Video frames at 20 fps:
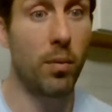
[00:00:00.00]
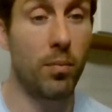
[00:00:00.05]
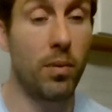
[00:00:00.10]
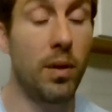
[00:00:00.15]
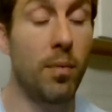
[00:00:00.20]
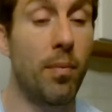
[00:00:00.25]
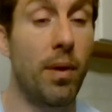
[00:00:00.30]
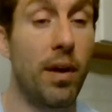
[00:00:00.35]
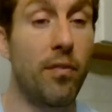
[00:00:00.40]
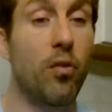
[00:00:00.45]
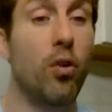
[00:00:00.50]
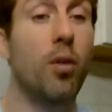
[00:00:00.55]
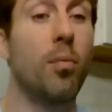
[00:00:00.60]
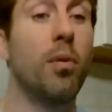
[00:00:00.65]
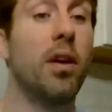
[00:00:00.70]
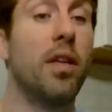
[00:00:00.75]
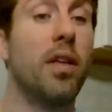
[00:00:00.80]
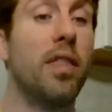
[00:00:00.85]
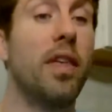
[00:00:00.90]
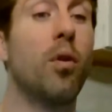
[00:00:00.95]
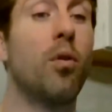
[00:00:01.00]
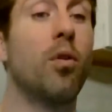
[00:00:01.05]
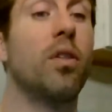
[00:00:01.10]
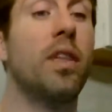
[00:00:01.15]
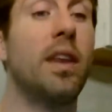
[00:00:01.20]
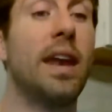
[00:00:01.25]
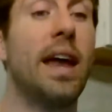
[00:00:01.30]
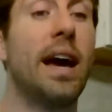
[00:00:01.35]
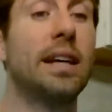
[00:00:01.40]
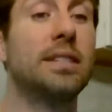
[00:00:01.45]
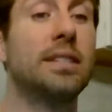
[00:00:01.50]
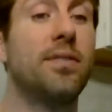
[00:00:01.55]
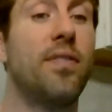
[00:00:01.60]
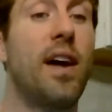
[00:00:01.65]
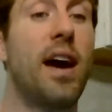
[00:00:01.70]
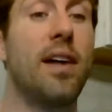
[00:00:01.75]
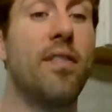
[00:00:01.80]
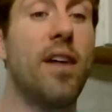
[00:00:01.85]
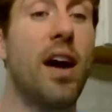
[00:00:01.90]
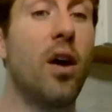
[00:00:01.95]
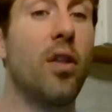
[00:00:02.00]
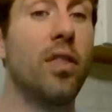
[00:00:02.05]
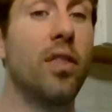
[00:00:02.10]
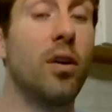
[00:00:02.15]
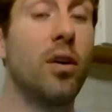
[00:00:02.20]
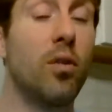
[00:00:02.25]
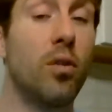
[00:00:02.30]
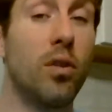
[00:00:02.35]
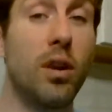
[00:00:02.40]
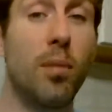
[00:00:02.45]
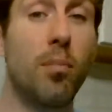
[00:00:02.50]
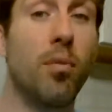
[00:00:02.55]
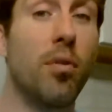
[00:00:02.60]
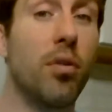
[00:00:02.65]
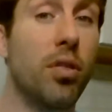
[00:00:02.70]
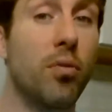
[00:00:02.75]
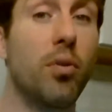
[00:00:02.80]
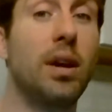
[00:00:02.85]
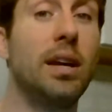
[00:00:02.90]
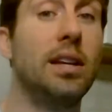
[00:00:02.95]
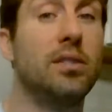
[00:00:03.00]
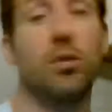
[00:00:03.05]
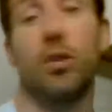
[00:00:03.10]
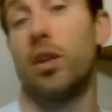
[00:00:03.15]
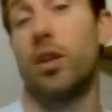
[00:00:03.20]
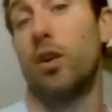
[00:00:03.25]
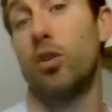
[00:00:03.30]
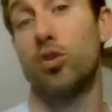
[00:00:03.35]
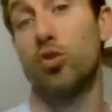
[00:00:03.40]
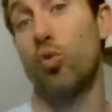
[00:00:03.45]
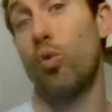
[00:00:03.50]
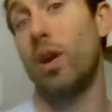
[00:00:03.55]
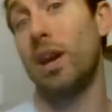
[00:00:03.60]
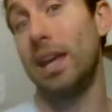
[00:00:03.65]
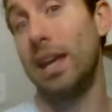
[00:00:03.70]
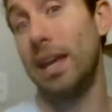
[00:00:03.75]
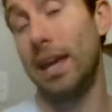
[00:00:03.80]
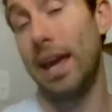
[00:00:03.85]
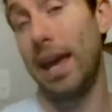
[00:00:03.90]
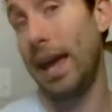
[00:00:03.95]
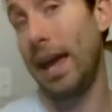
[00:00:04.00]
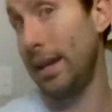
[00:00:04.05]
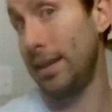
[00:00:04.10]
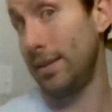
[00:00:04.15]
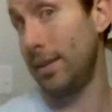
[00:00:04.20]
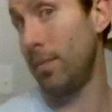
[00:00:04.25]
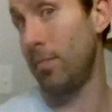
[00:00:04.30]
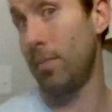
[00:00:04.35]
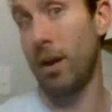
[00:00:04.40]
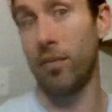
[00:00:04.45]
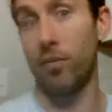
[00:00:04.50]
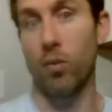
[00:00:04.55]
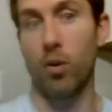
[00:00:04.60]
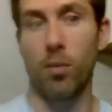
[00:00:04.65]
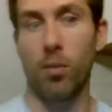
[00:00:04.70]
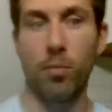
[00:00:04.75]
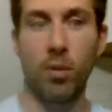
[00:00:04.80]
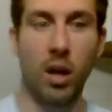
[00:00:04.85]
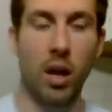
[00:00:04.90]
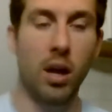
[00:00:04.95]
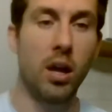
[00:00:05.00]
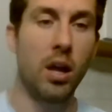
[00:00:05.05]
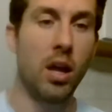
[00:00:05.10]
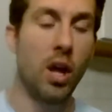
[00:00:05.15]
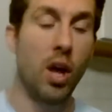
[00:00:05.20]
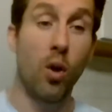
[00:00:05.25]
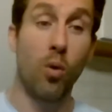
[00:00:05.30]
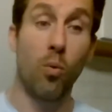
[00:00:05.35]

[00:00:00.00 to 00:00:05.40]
In my formula, they were the next 5 out, and they were number 3. So they were 28 in my formula.